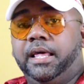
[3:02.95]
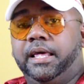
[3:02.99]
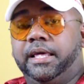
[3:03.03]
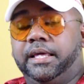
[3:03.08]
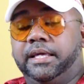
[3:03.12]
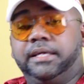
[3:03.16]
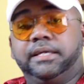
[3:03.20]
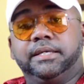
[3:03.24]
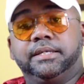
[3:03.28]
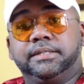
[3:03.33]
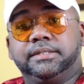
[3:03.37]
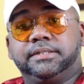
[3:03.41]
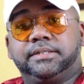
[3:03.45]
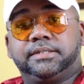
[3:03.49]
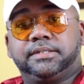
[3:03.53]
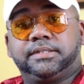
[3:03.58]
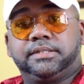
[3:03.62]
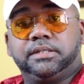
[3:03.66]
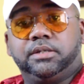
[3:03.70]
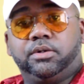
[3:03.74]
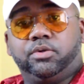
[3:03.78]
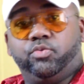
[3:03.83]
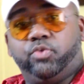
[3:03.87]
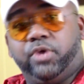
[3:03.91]

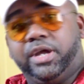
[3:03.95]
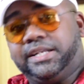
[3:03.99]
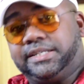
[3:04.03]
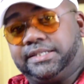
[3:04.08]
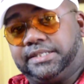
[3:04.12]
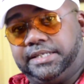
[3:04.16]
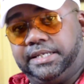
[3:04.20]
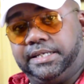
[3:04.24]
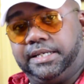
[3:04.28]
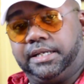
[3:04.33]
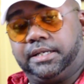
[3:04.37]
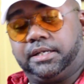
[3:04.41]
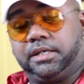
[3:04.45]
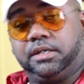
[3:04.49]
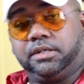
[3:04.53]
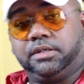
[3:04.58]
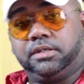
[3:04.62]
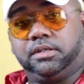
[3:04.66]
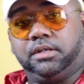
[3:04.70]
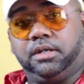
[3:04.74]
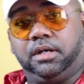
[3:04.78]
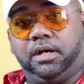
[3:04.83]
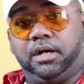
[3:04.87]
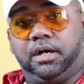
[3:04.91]
is Redstick
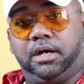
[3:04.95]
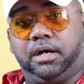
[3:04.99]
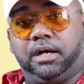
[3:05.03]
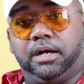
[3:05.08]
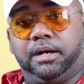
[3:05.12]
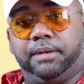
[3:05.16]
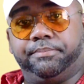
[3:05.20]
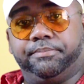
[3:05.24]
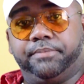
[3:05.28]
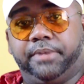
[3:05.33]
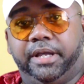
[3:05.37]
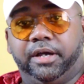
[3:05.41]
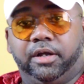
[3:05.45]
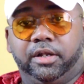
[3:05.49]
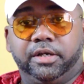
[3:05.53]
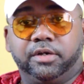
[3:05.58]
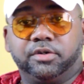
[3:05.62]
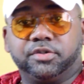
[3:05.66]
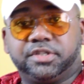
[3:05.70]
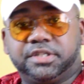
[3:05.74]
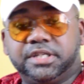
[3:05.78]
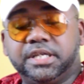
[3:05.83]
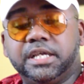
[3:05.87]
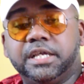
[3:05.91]
um,
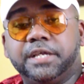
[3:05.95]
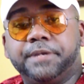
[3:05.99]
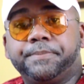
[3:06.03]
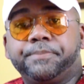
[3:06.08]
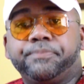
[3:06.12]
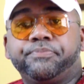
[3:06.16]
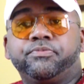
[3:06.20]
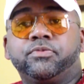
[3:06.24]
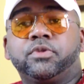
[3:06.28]
LLC,